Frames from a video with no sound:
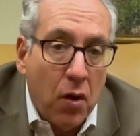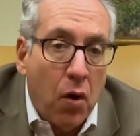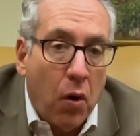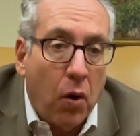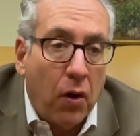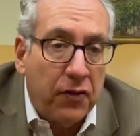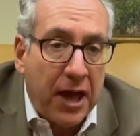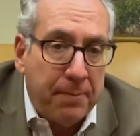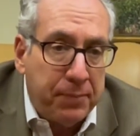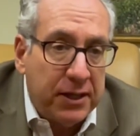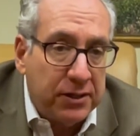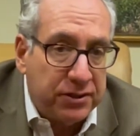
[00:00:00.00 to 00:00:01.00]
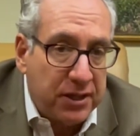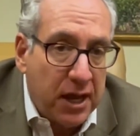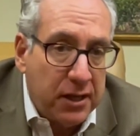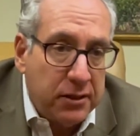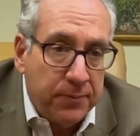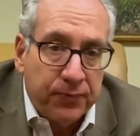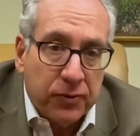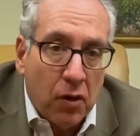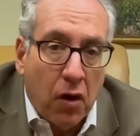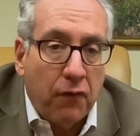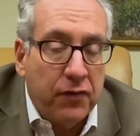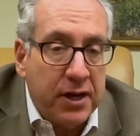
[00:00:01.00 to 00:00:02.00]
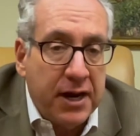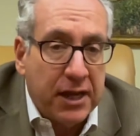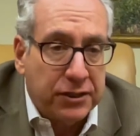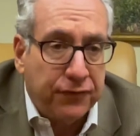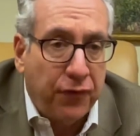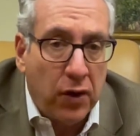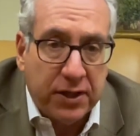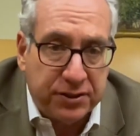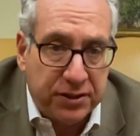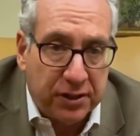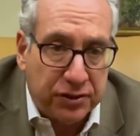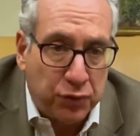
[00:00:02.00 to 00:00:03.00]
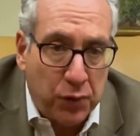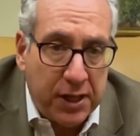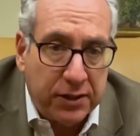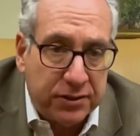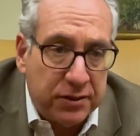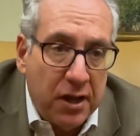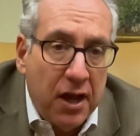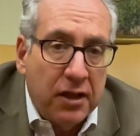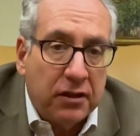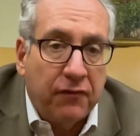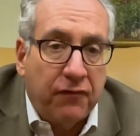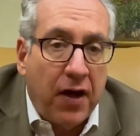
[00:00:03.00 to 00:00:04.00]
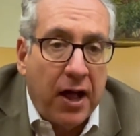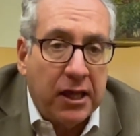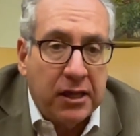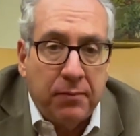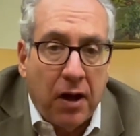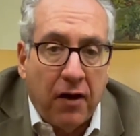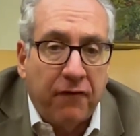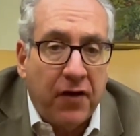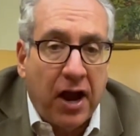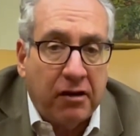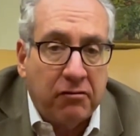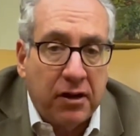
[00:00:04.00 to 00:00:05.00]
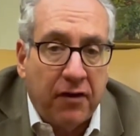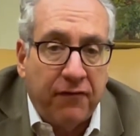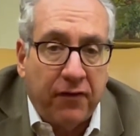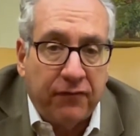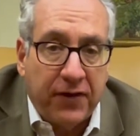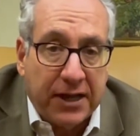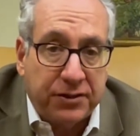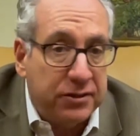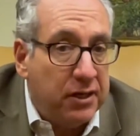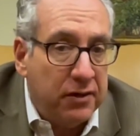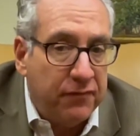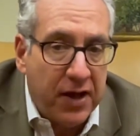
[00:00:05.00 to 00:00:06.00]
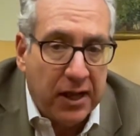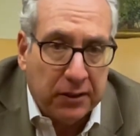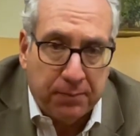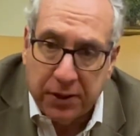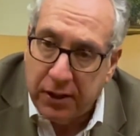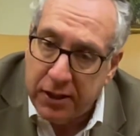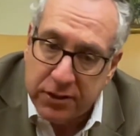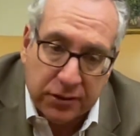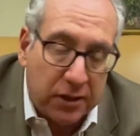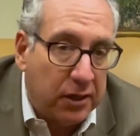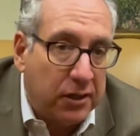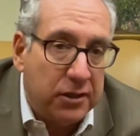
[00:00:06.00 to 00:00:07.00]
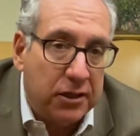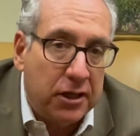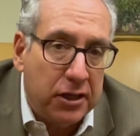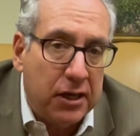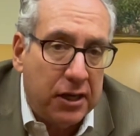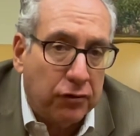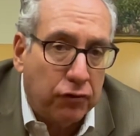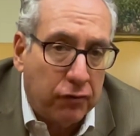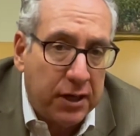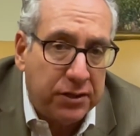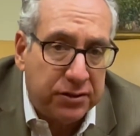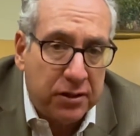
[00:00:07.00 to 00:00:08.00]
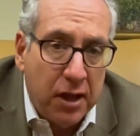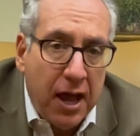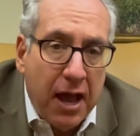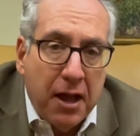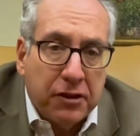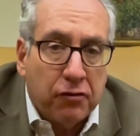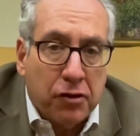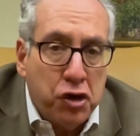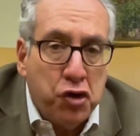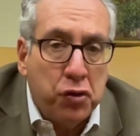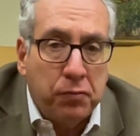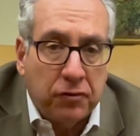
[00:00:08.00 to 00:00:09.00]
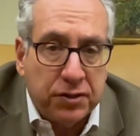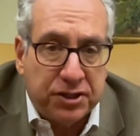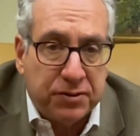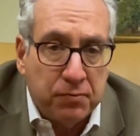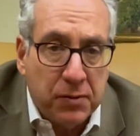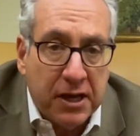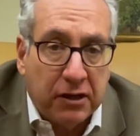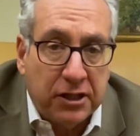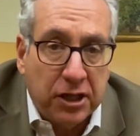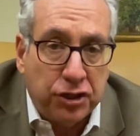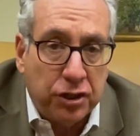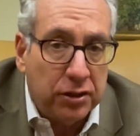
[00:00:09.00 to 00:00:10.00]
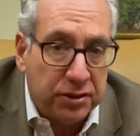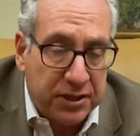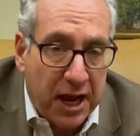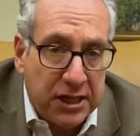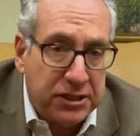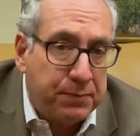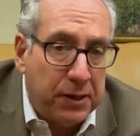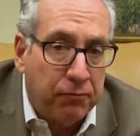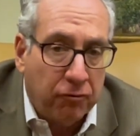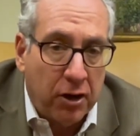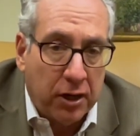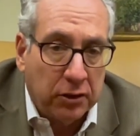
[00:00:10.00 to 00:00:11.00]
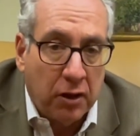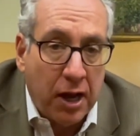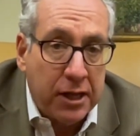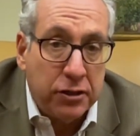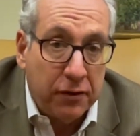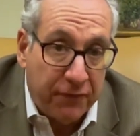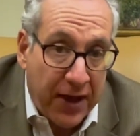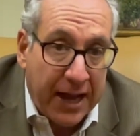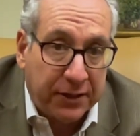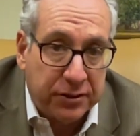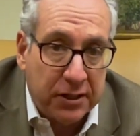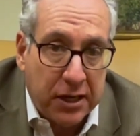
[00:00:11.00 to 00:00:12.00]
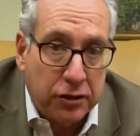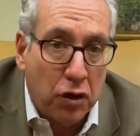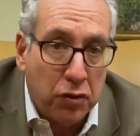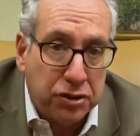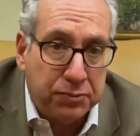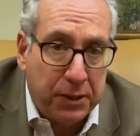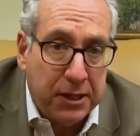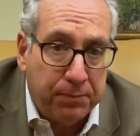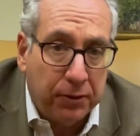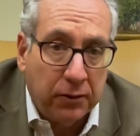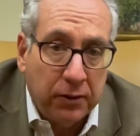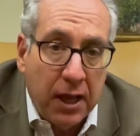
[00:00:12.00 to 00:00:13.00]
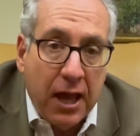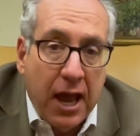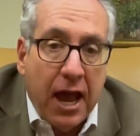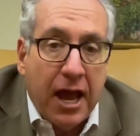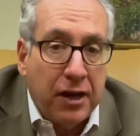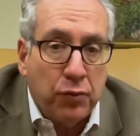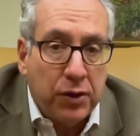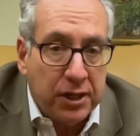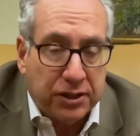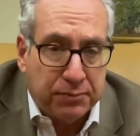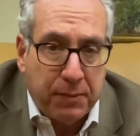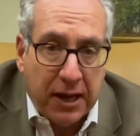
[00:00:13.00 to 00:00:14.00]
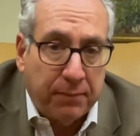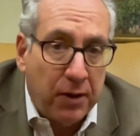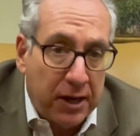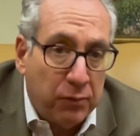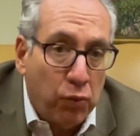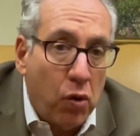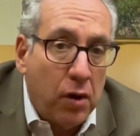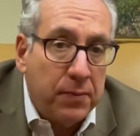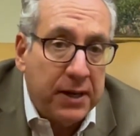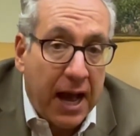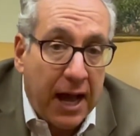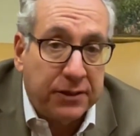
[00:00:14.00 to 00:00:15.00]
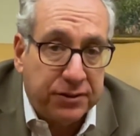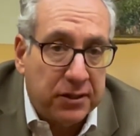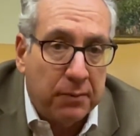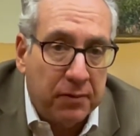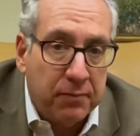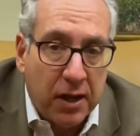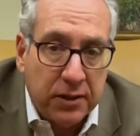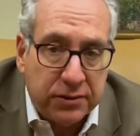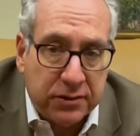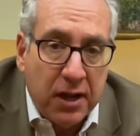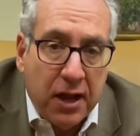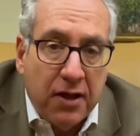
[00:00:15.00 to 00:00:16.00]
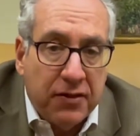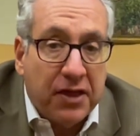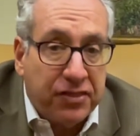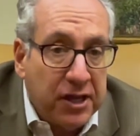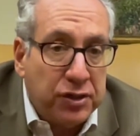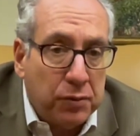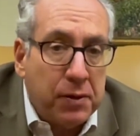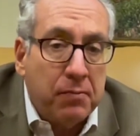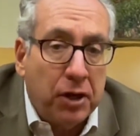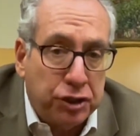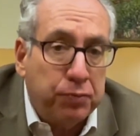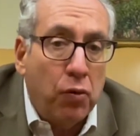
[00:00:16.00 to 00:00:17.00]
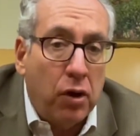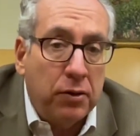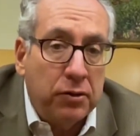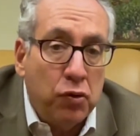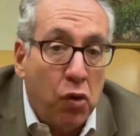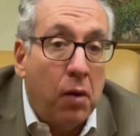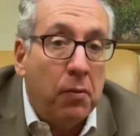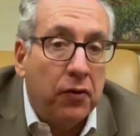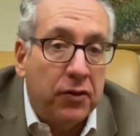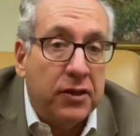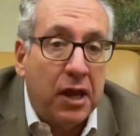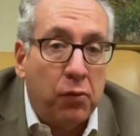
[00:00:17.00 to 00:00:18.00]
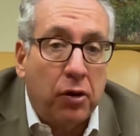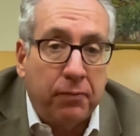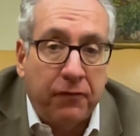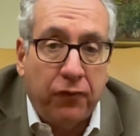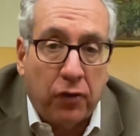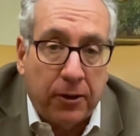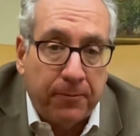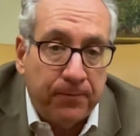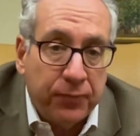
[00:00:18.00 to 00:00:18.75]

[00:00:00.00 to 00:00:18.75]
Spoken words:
All that being said, over the next 4 to 6 weeks, the volume of vaccine availability is going to continue to increase. There are numerous additional sites being brought online to vaccinate those people, and we expect by the warm and hot summer months that things will be much more normal than they were before.